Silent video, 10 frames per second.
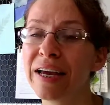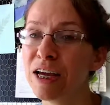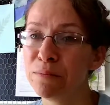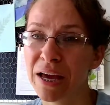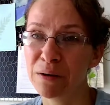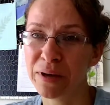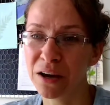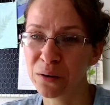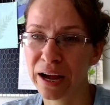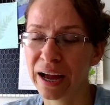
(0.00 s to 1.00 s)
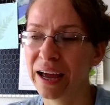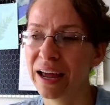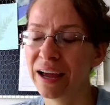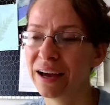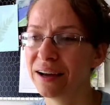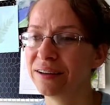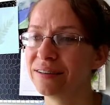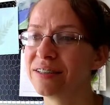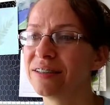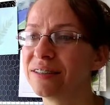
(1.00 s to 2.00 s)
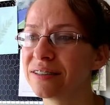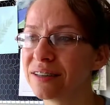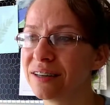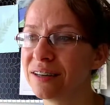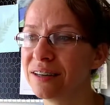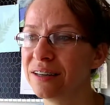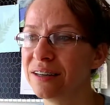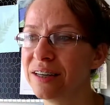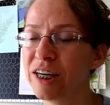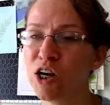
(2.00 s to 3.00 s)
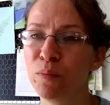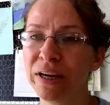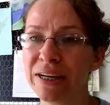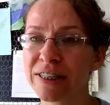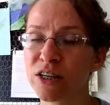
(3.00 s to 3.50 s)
It may be okay, you know, because